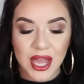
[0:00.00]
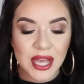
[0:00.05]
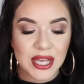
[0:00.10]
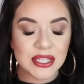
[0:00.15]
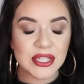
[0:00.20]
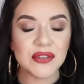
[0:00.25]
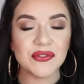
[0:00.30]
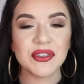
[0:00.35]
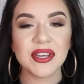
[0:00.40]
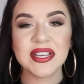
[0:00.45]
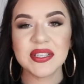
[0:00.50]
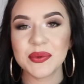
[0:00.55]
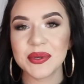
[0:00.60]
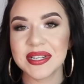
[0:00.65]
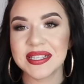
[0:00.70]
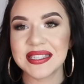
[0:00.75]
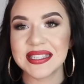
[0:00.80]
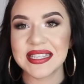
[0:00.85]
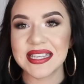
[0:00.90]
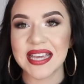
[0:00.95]
So if you guys want
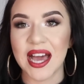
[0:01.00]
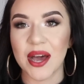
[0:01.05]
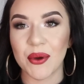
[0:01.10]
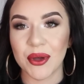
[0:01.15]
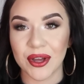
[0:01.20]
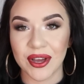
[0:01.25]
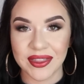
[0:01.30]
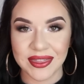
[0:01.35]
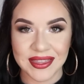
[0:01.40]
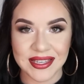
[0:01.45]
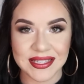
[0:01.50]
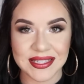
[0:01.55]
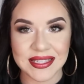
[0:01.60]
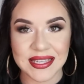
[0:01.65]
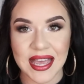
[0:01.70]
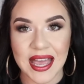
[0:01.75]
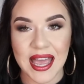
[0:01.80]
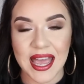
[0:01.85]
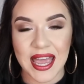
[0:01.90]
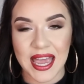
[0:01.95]
to see how I got
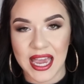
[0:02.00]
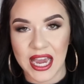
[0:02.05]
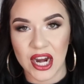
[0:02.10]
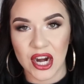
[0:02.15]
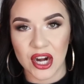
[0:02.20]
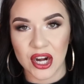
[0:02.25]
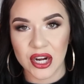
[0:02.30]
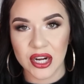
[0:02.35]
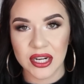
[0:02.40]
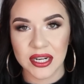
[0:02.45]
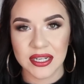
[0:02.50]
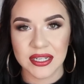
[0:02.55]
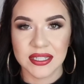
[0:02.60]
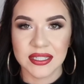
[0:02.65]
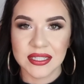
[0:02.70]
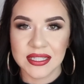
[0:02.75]
this hair